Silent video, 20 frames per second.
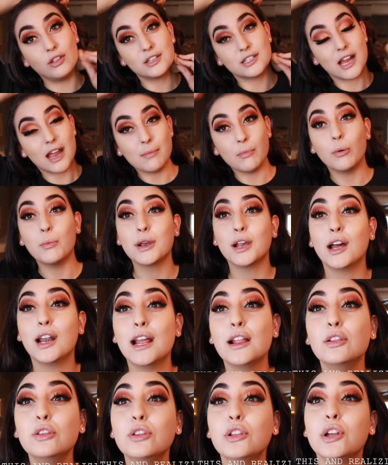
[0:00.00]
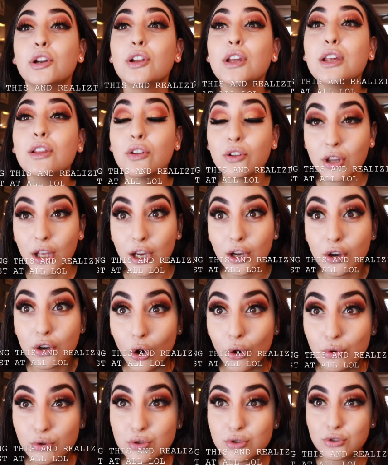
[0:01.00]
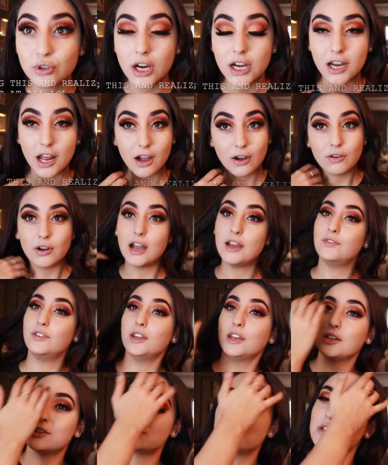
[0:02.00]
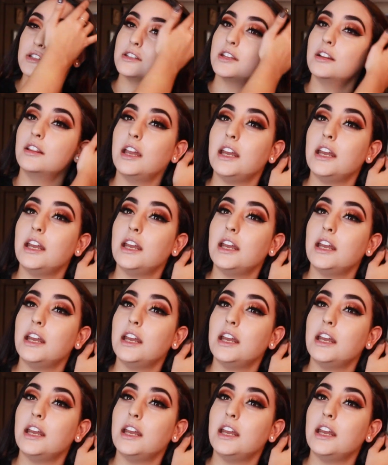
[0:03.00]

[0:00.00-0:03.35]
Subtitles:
all the time. Oh my god, I literally look like a ghost right now. I feel like it's just the